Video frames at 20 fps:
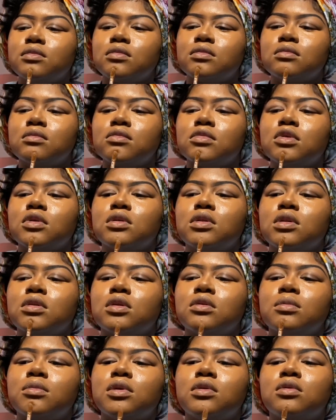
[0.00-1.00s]
I'm gonna get a
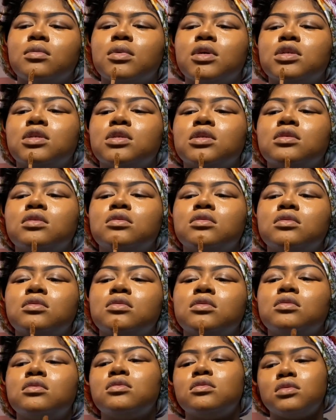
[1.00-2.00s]
little bit on my chin,
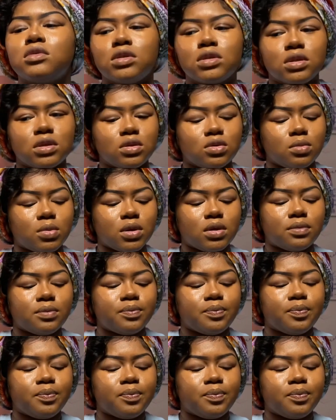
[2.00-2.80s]
just a little bit.